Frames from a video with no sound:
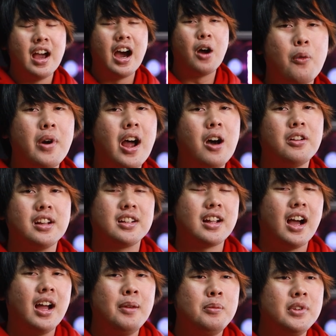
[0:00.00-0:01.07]
around the
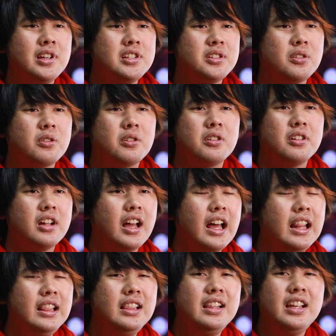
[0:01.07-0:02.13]
timeless or
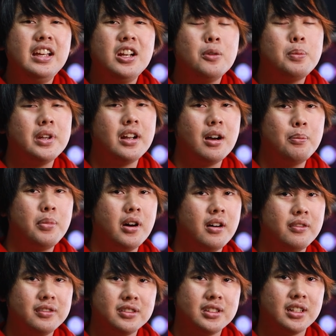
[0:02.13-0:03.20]
a little bit
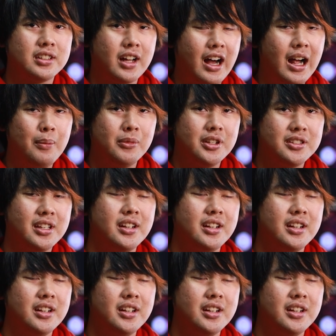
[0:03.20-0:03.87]
above the timeless.